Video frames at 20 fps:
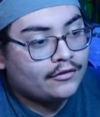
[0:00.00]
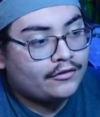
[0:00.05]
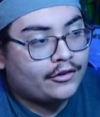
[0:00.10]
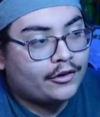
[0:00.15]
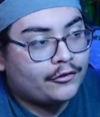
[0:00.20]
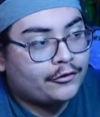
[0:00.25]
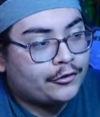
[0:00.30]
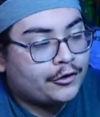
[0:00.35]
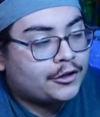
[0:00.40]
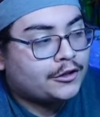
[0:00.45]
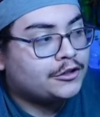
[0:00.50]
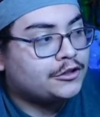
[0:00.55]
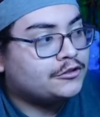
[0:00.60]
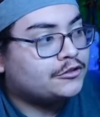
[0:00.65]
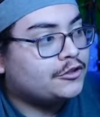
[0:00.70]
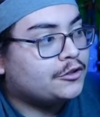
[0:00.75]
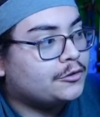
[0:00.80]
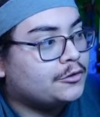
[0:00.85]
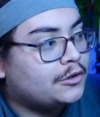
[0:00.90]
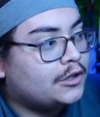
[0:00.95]
feel free to
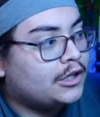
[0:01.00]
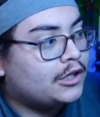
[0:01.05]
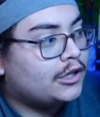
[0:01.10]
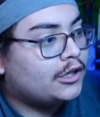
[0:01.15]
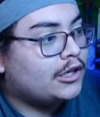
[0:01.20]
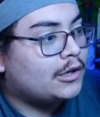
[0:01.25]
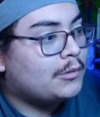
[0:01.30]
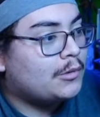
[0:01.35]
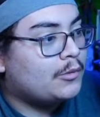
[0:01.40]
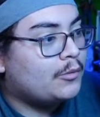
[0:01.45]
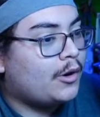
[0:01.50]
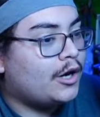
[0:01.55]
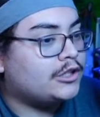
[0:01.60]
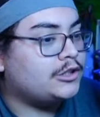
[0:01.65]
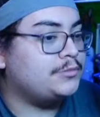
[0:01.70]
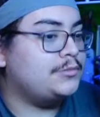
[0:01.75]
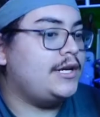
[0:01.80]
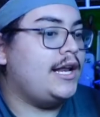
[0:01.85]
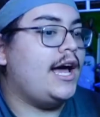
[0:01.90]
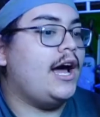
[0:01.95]
just go click on them and
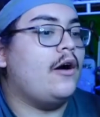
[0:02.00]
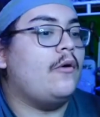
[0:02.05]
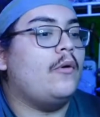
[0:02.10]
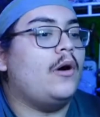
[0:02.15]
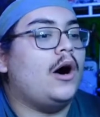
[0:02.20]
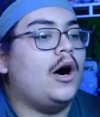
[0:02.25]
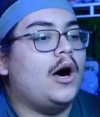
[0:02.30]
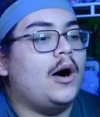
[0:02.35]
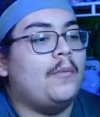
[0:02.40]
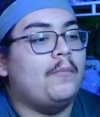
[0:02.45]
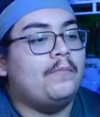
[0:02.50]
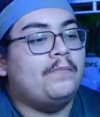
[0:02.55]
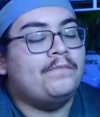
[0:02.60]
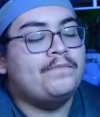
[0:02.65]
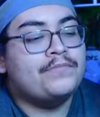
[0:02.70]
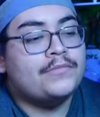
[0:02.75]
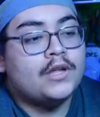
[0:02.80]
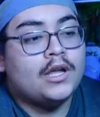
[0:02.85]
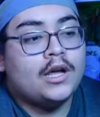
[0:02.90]
watch them now.